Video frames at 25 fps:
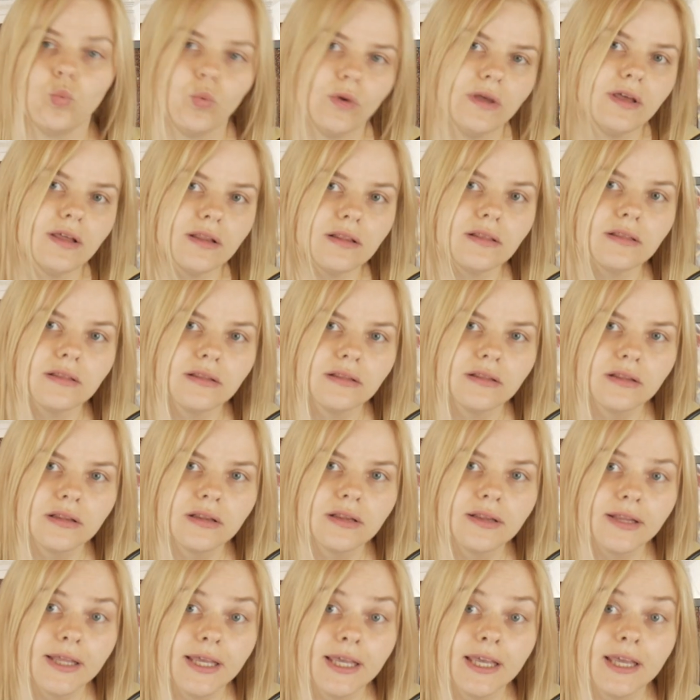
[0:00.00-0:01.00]
will
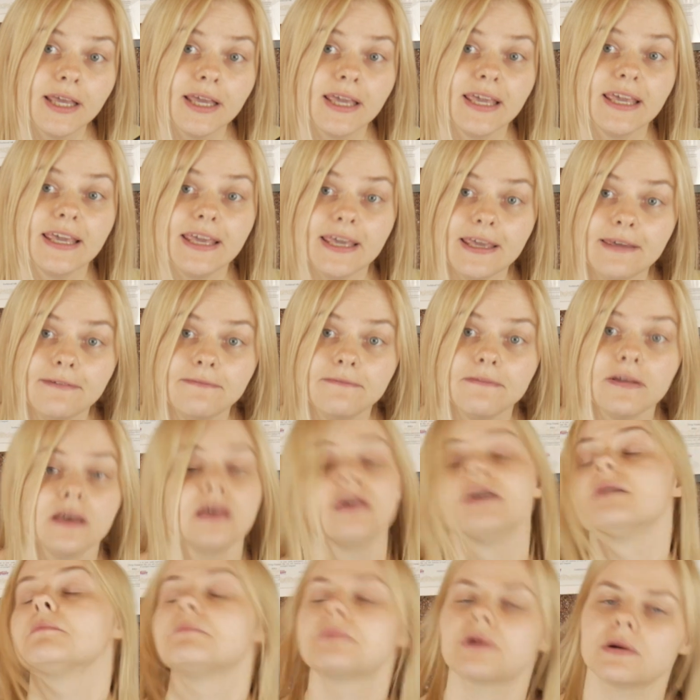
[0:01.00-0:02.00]
give
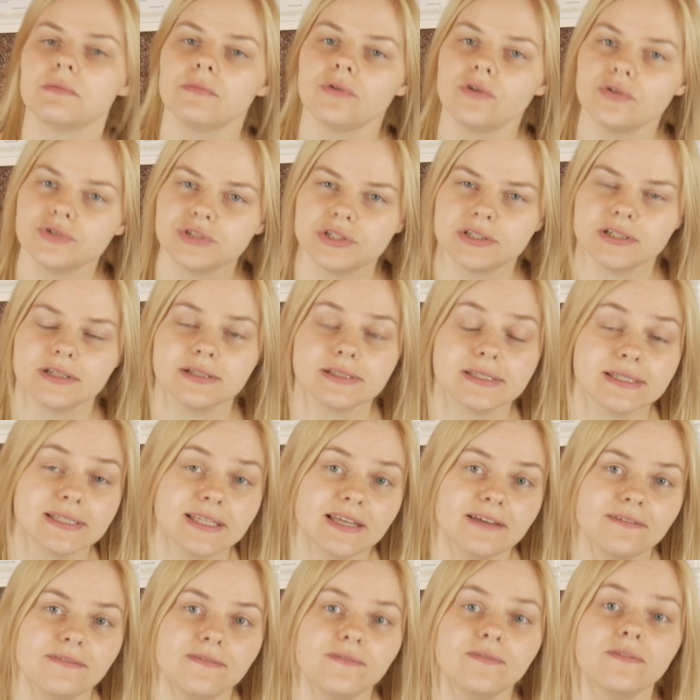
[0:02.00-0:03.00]
promotional
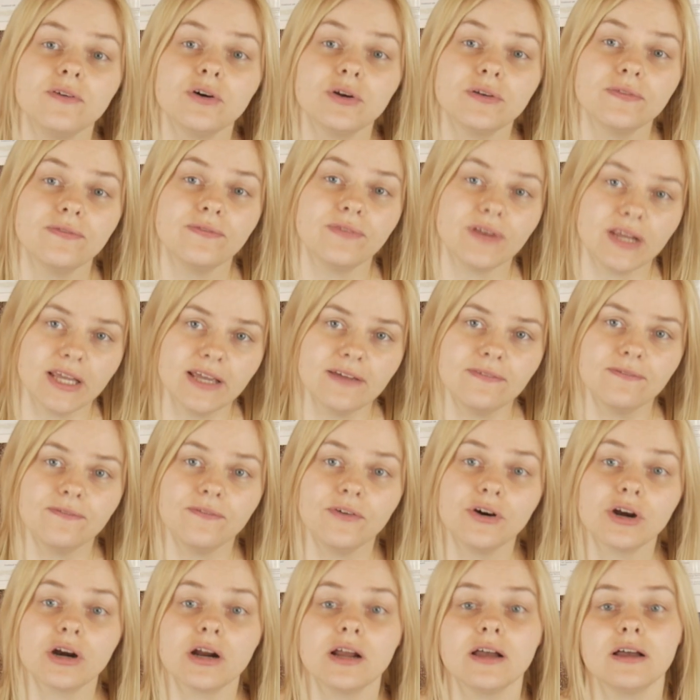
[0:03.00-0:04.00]
stuff for free
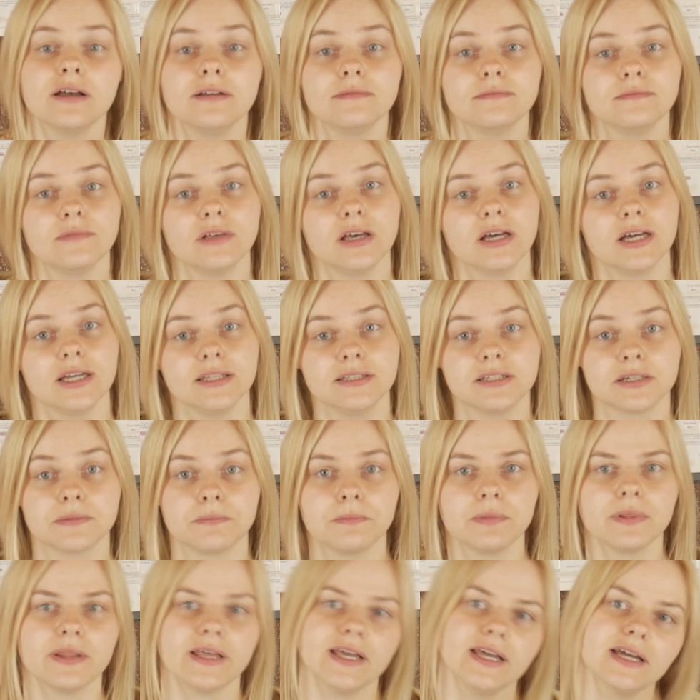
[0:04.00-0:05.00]
for other
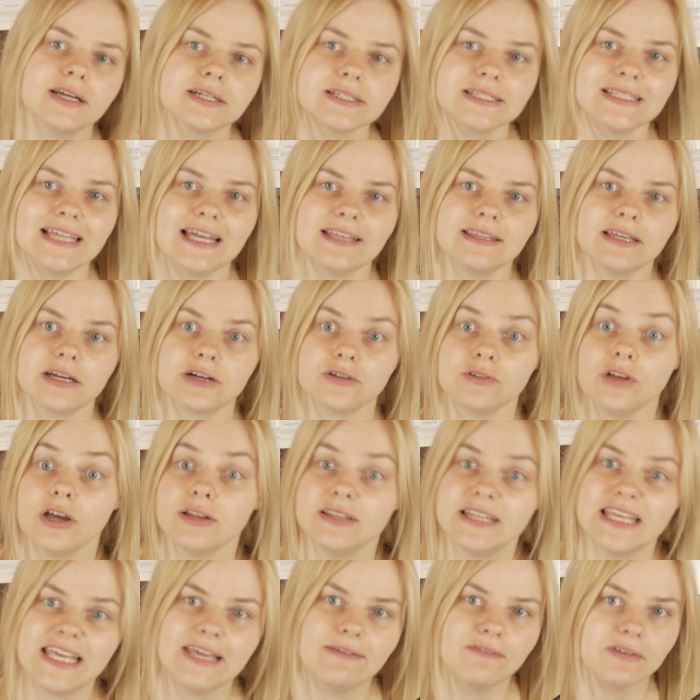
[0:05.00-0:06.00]
players that are
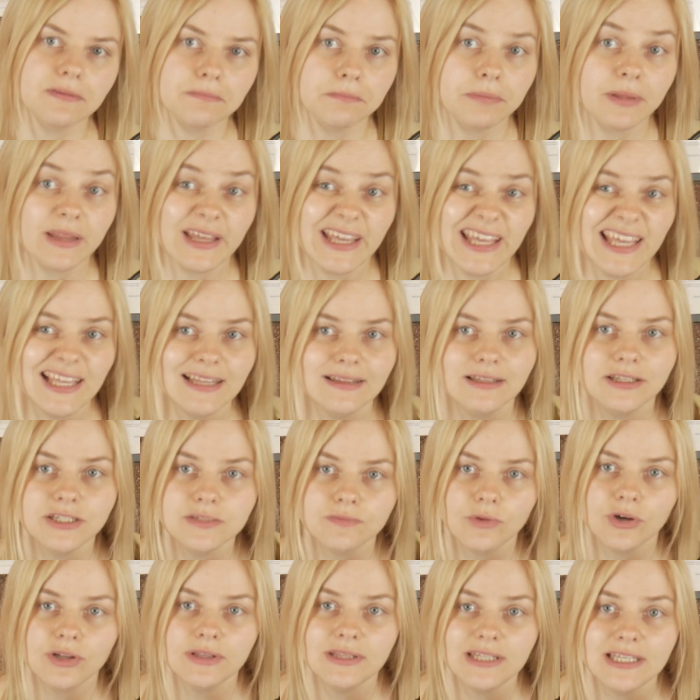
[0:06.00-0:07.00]
not even playing
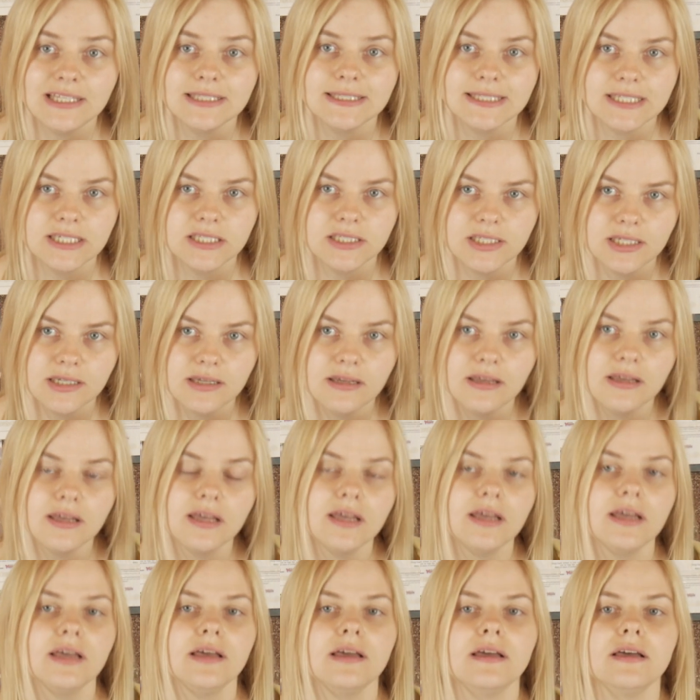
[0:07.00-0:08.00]
Digimon TCG,
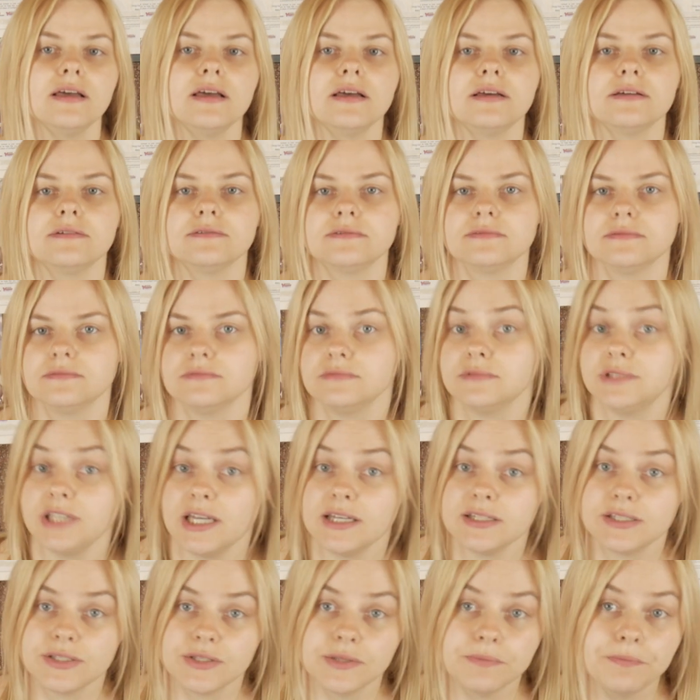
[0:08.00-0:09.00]

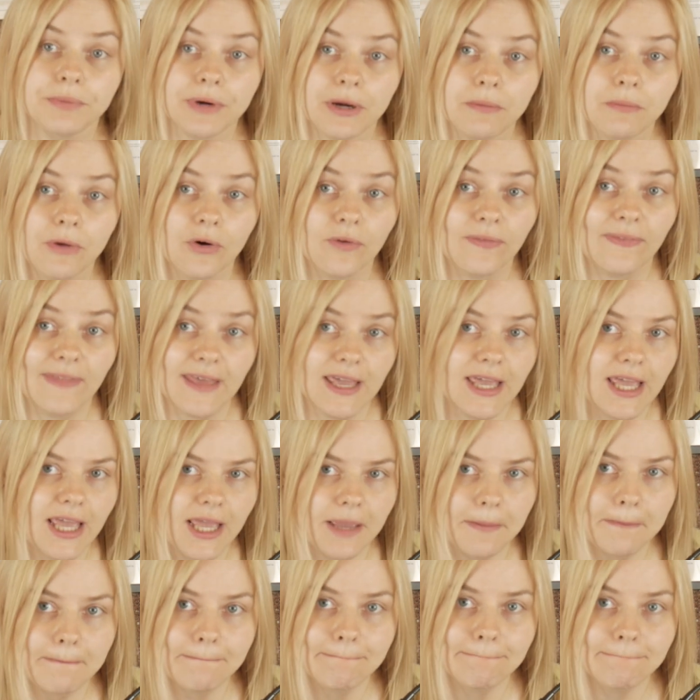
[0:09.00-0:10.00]
just to promote the
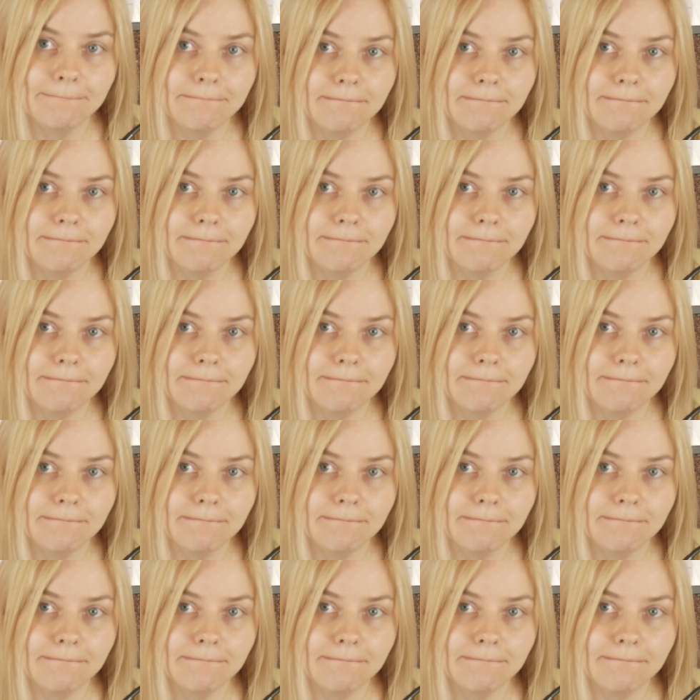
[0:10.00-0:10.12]
game.